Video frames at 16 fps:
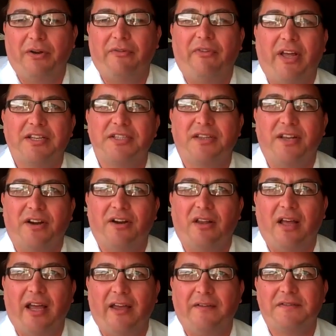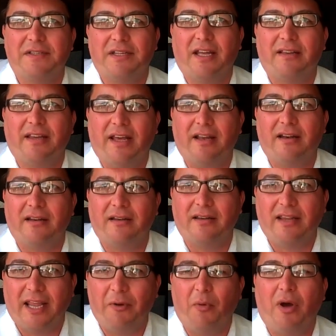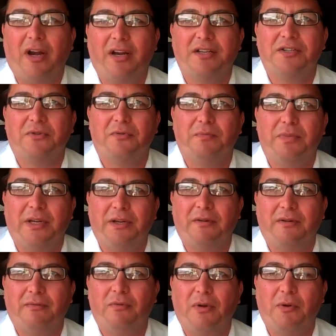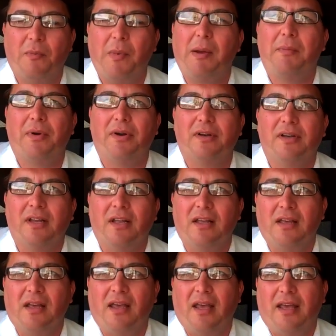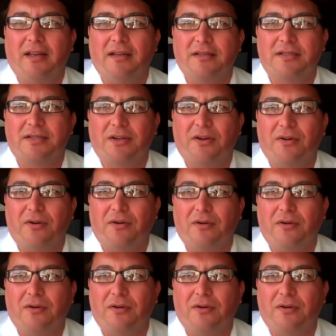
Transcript: their events in their lives that they wanted to be remembered. And so